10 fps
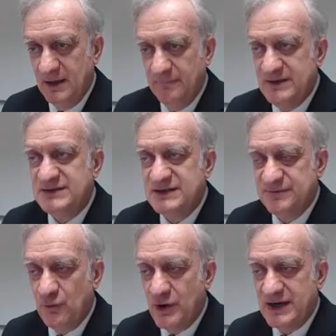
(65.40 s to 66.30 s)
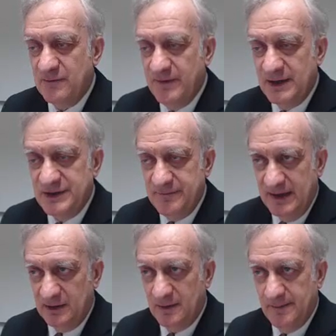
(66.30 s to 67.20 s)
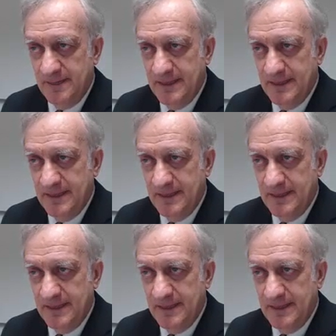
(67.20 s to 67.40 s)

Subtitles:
This is working very well,